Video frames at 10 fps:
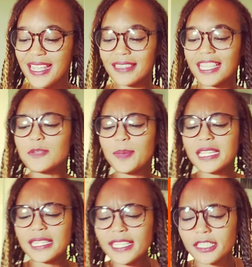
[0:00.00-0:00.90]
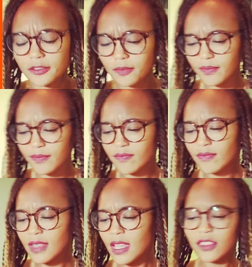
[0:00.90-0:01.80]
Let's be clear.
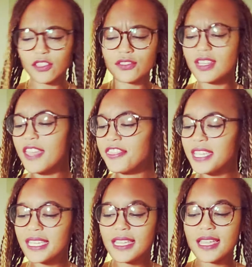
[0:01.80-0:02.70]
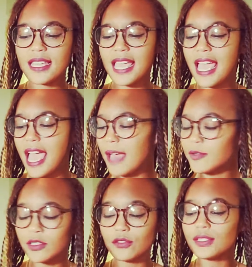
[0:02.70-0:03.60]
There's nothing,
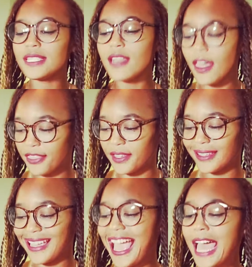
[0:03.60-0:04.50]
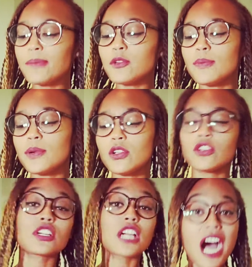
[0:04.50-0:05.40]
absolutely nothing, admirable
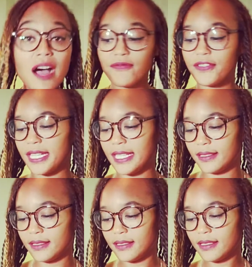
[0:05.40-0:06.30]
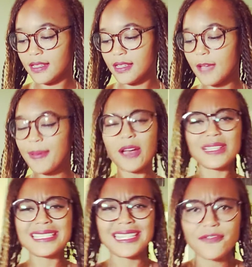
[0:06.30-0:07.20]
or confident about
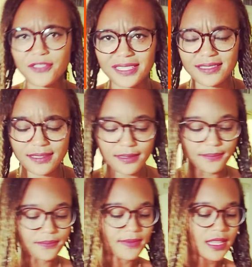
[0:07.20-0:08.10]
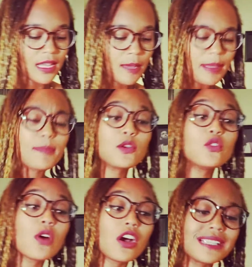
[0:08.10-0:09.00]
indifference. People
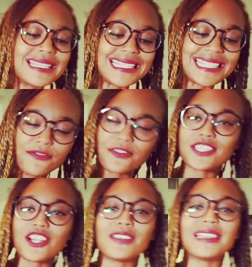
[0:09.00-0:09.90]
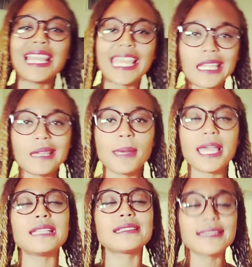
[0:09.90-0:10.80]
who are indifferent are lame
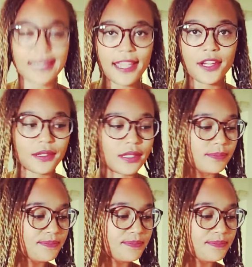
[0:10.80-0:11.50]
and scared.